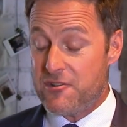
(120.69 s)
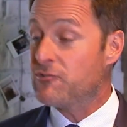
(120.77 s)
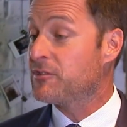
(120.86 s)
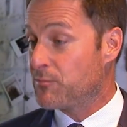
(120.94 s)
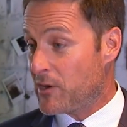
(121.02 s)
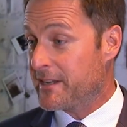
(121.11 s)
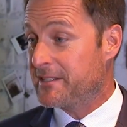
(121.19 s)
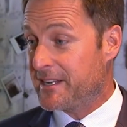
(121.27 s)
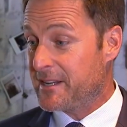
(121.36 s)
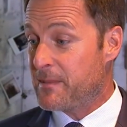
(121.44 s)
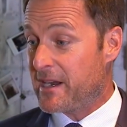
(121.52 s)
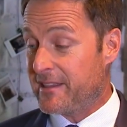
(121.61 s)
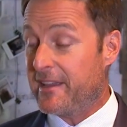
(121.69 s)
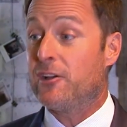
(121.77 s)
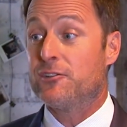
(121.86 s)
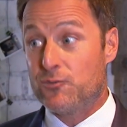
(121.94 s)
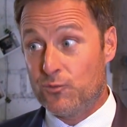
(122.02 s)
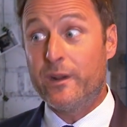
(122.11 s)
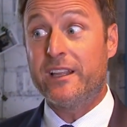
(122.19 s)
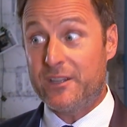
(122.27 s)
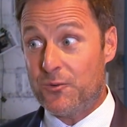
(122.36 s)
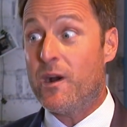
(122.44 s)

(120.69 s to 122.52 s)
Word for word: no surprise to anybody, they all do really